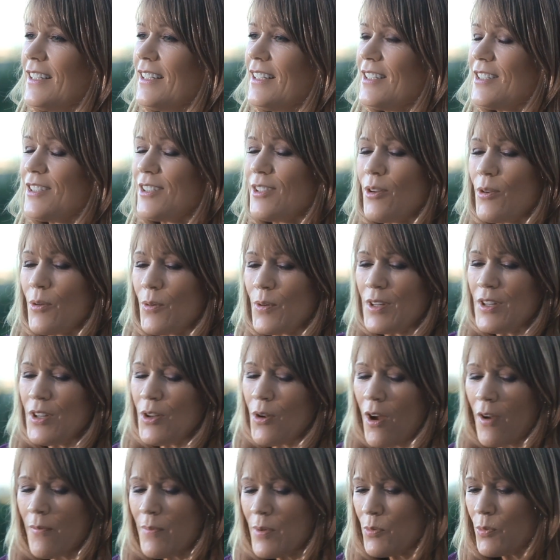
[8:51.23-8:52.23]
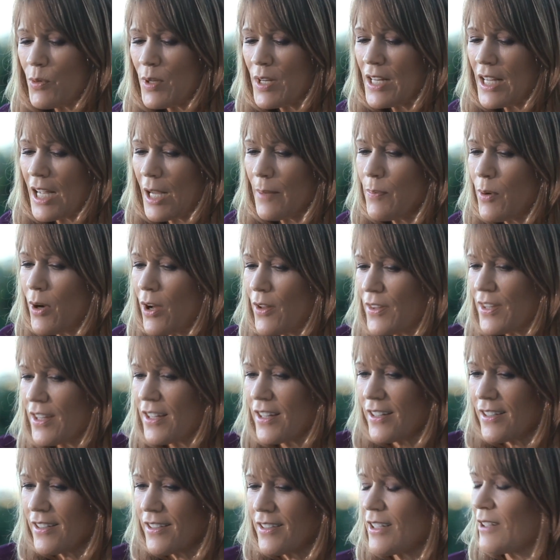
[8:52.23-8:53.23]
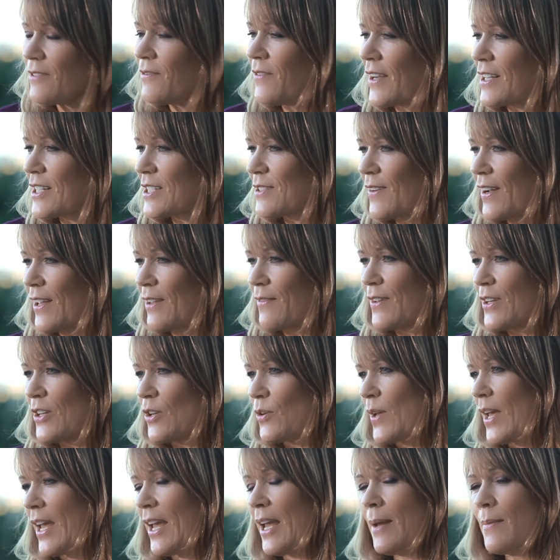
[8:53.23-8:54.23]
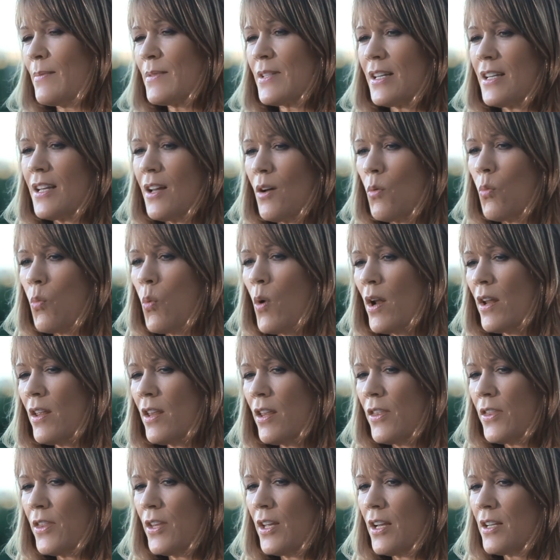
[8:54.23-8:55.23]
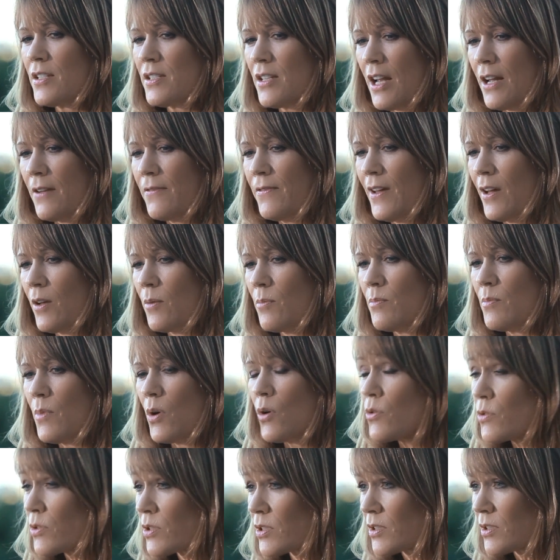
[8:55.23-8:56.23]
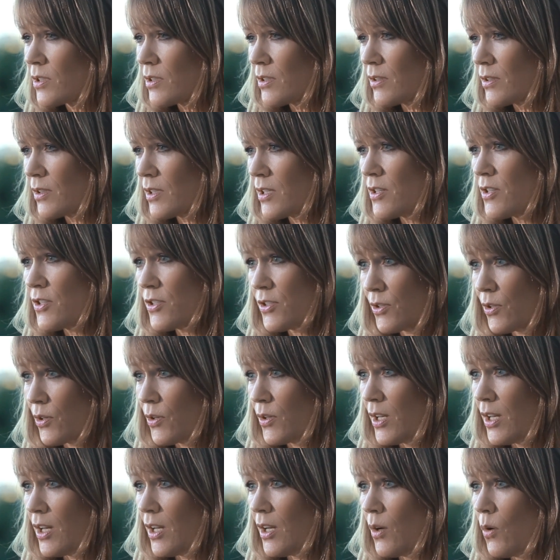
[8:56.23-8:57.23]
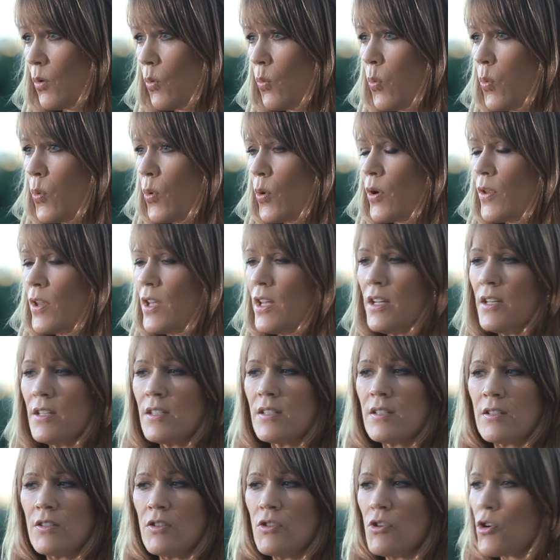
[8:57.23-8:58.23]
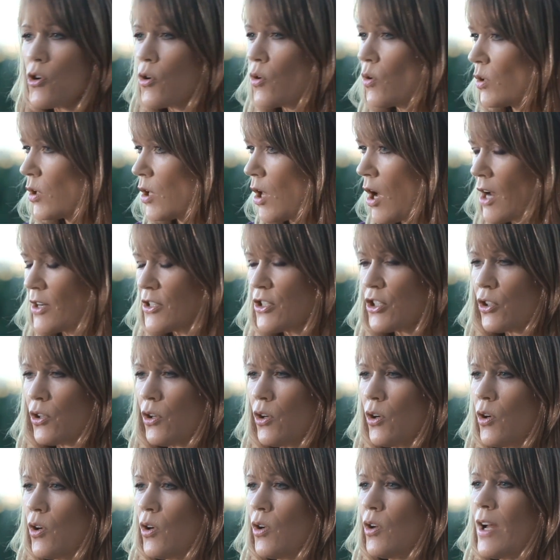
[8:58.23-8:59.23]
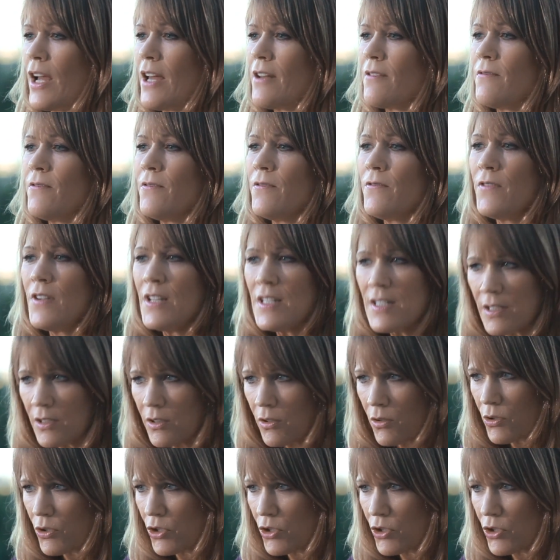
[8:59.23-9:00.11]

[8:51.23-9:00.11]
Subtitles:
So, you know, I've been reading up on the effects of violent video games, and one of the things that I found most concerning were these neurological and physical